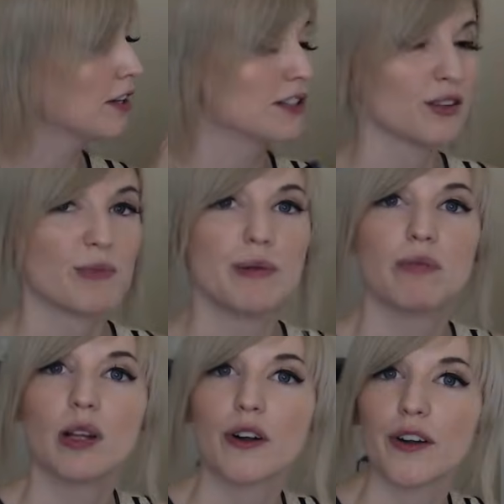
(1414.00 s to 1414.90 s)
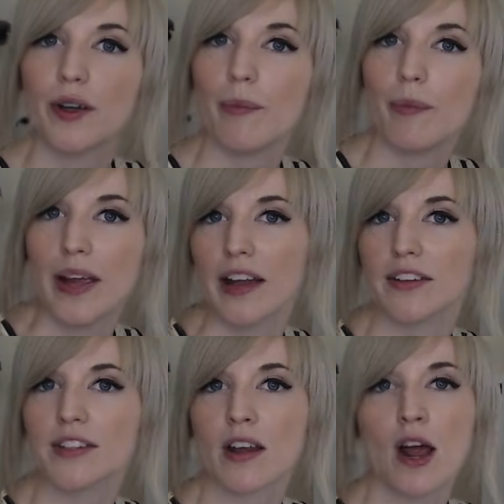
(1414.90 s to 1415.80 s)
to be blurred a
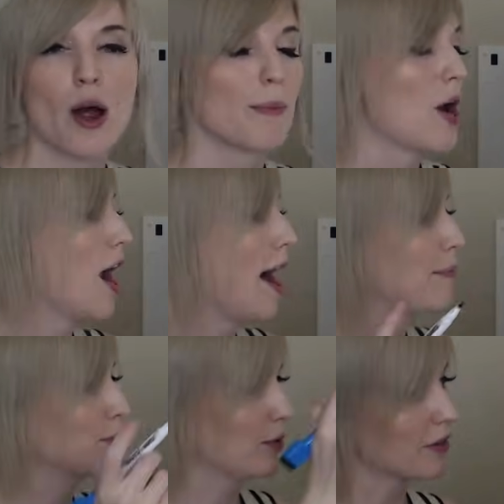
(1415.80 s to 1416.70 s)
bit. Perhaps with